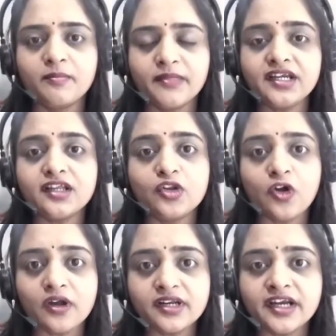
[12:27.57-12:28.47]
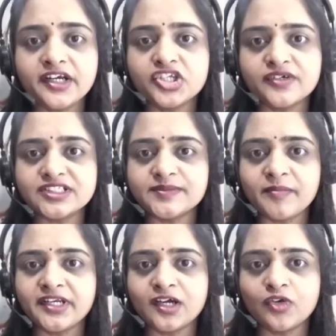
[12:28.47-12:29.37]
But non-contiguous
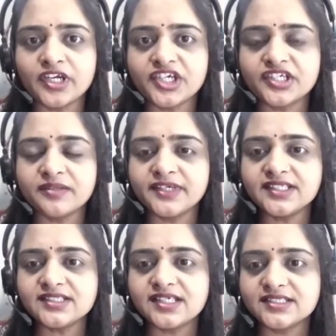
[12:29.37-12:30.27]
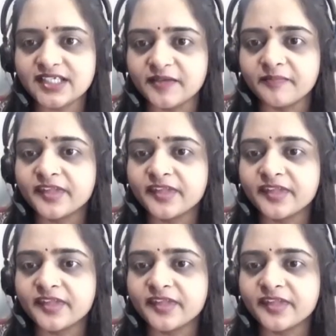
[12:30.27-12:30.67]
memory allocation means, see,